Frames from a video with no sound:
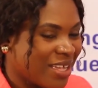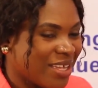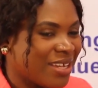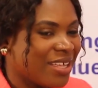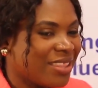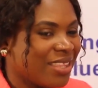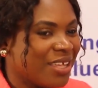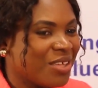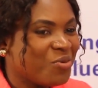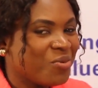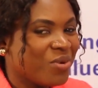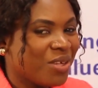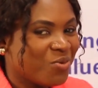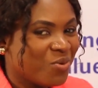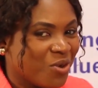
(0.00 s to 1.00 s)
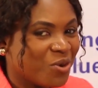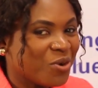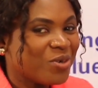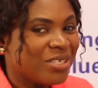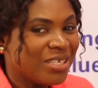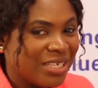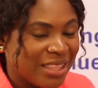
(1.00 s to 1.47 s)
And I think we
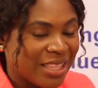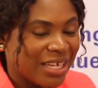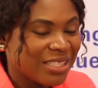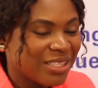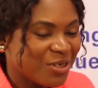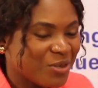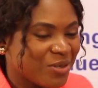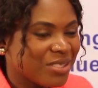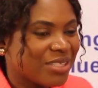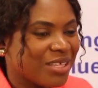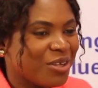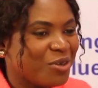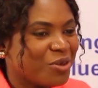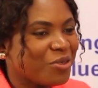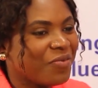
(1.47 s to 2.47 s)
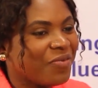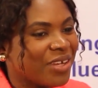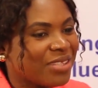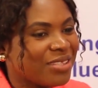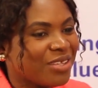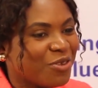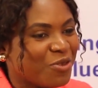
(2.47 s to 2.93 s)
all need that, because a lot of
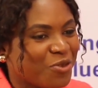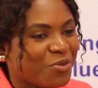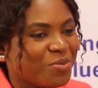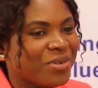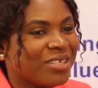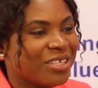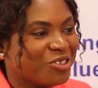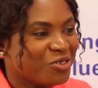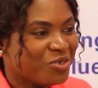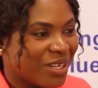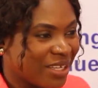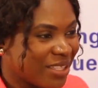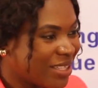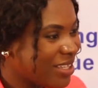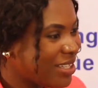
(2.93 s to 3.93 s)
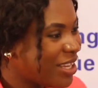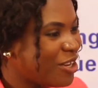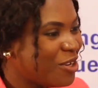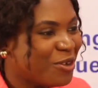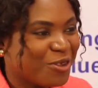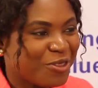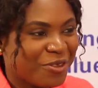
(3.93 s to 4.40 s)
us tend to be distracted a
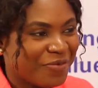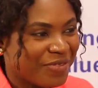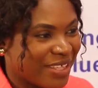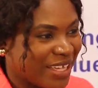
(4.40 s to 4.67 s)
lot of